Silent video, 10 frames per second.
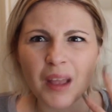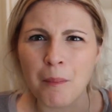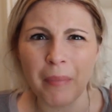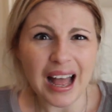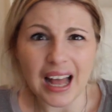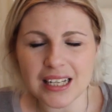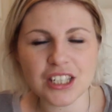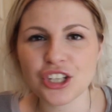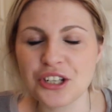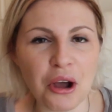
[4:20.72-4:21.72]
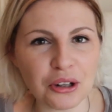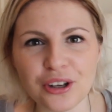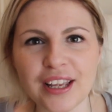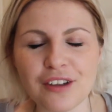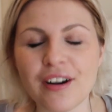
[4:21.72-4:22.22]
bad. It's just not
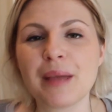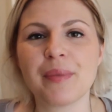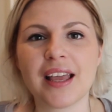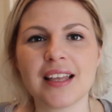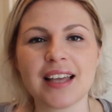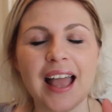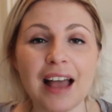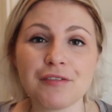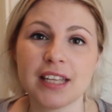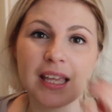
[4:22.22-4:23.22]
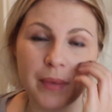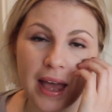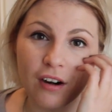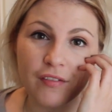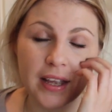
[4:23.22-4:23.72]
looking great because I have to keep
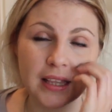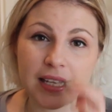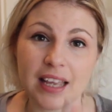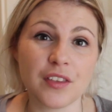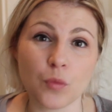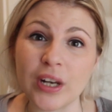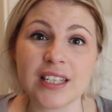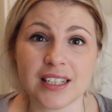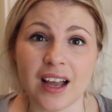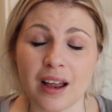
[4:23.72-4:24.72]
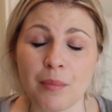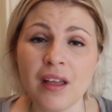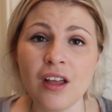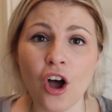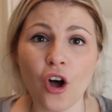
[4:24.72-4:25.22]
care of it in the winter time,
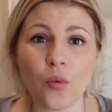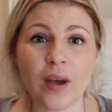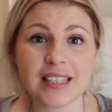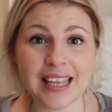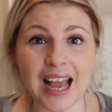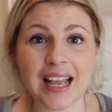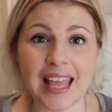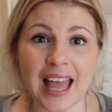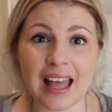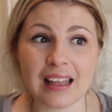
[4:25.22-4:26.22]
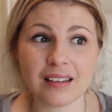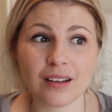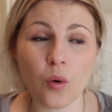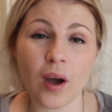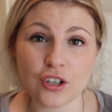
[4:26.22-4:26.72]
otherwise it can get
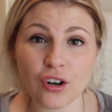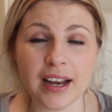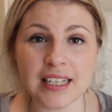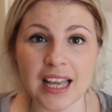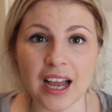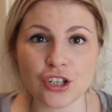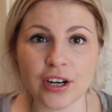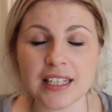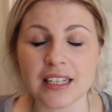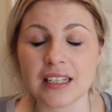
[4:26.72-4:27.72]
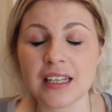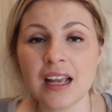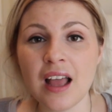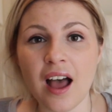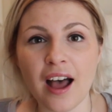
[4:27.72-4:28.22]
quite dry and dehydrated.
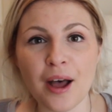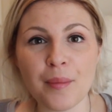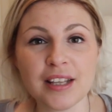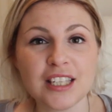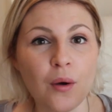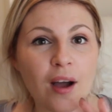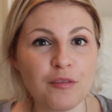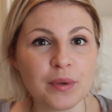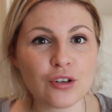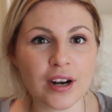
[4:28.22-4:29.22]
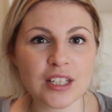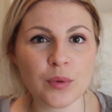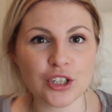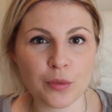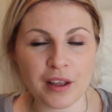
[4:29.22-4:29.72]
And so I've been trying to
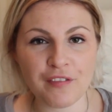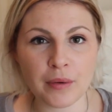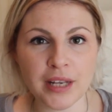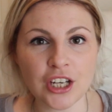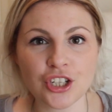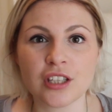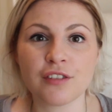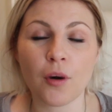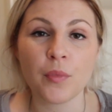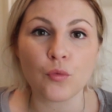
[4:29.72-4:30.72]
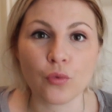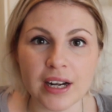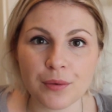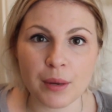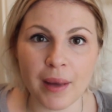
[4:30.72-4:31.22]
switch up my foundations from the
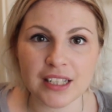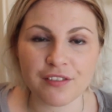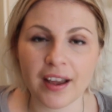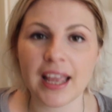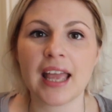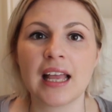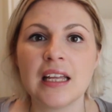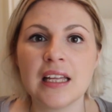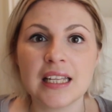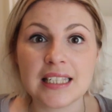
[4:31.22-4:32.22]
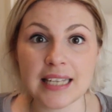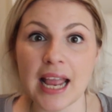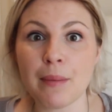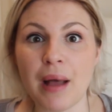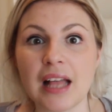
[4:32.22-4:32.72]
really, really mattifying,
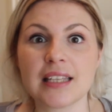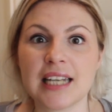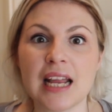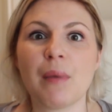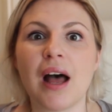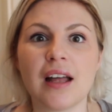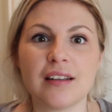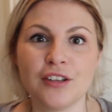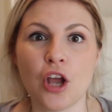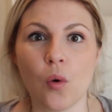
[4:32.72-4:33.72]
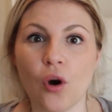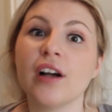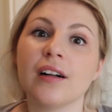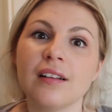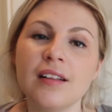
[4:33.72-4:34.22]
stay matte, no
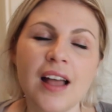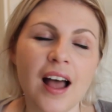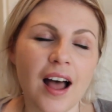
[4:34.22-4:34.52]
oil,